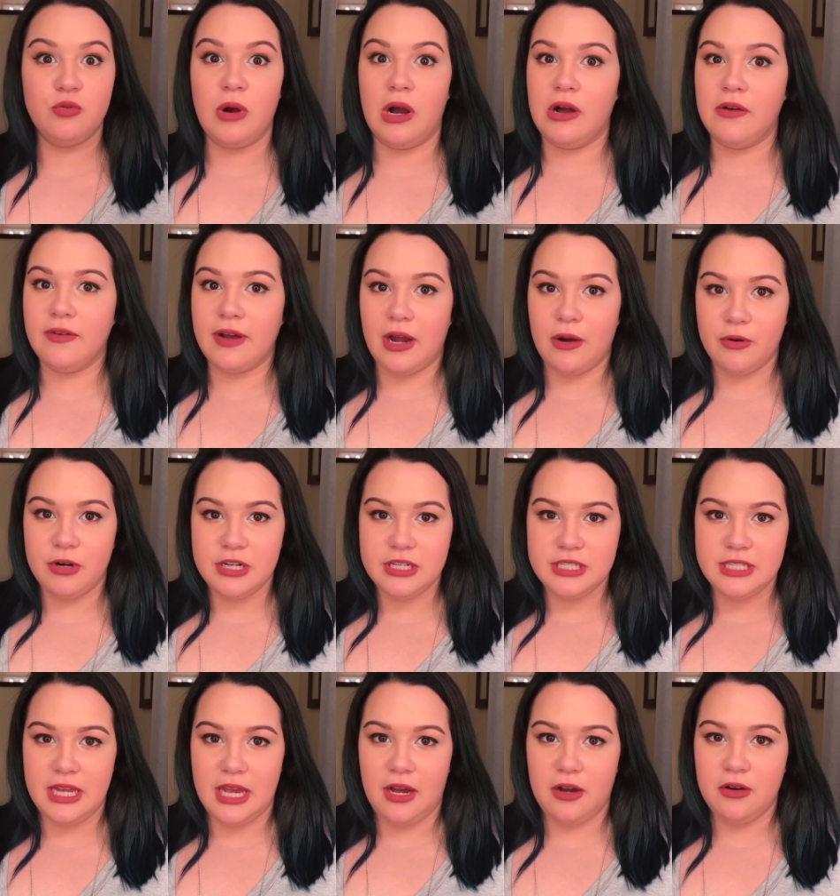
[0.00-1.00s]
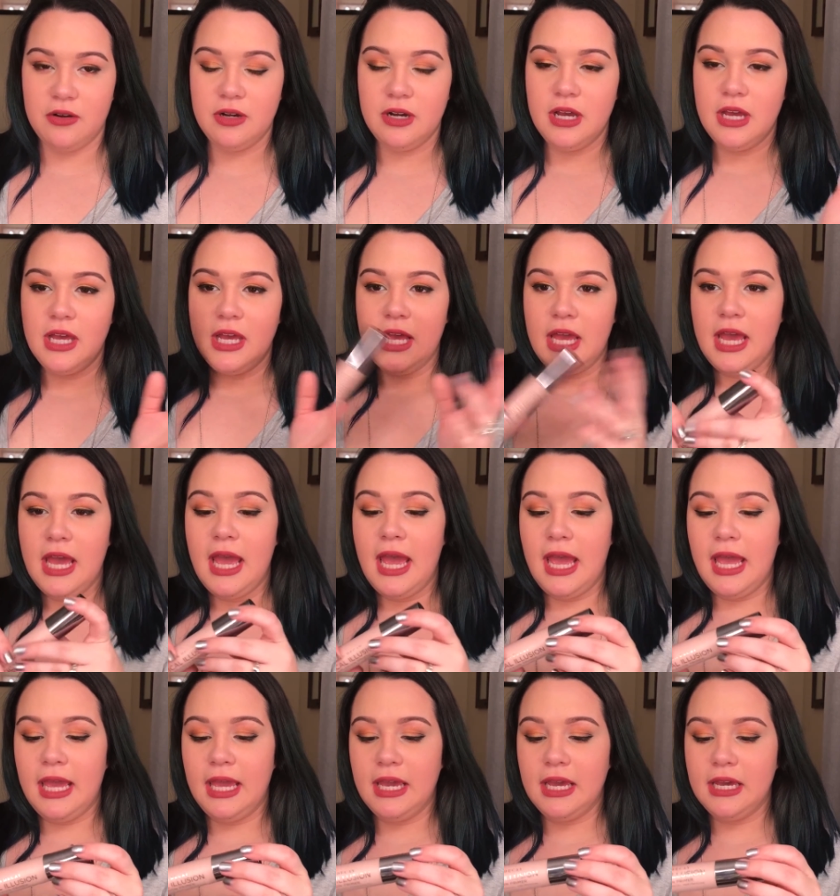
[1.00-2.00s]
12 hours now.
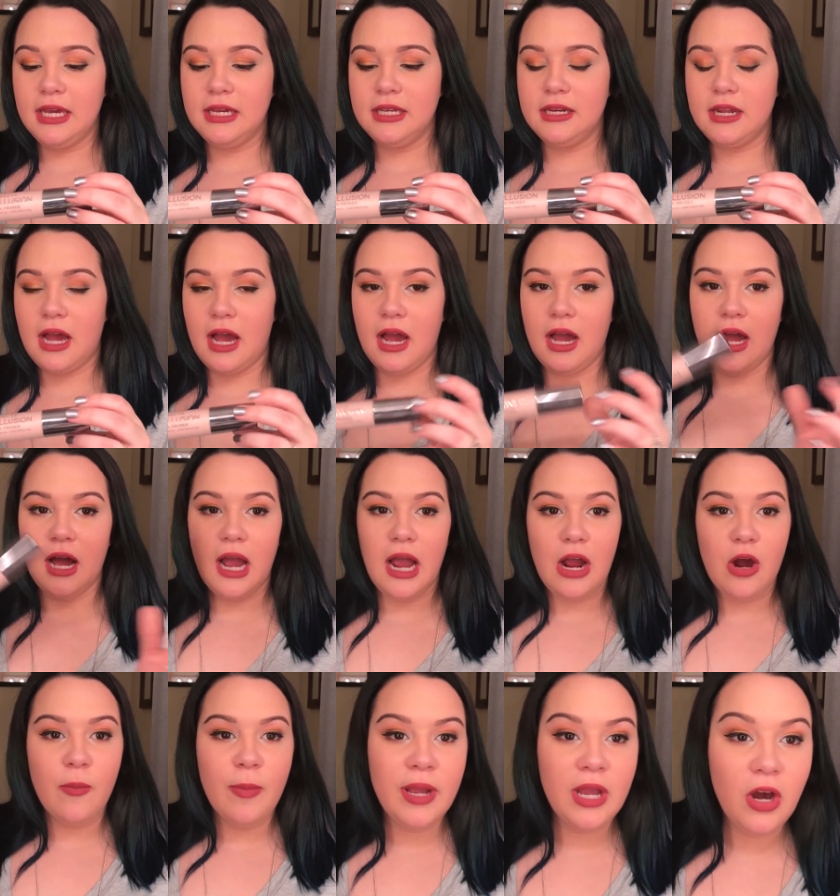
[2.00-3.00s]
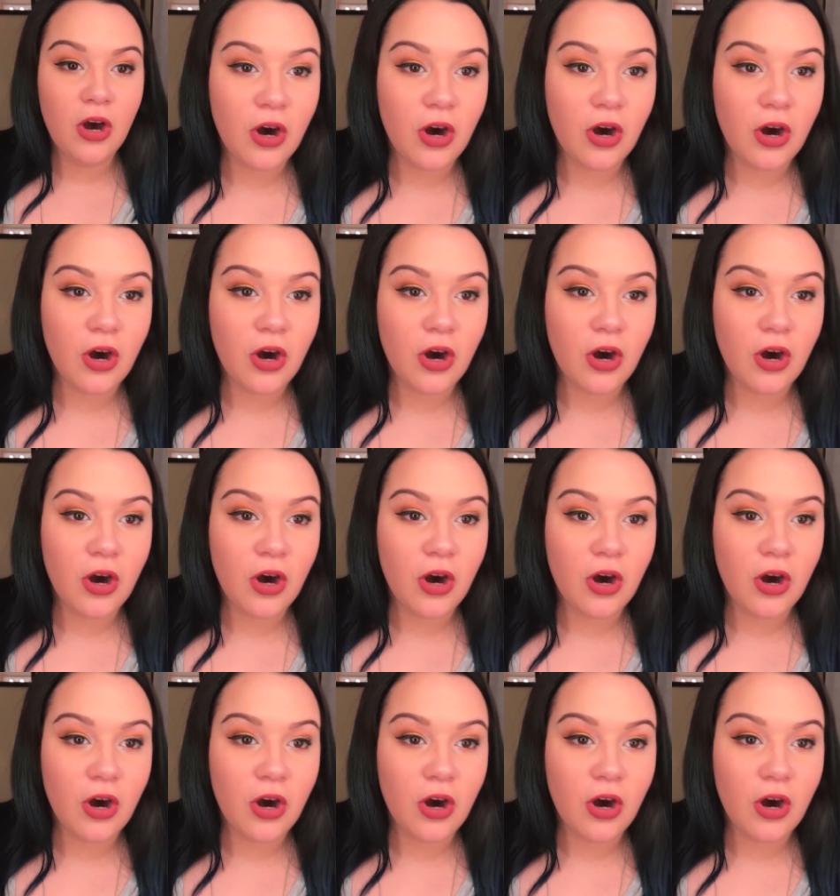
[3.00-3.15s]
And I'll be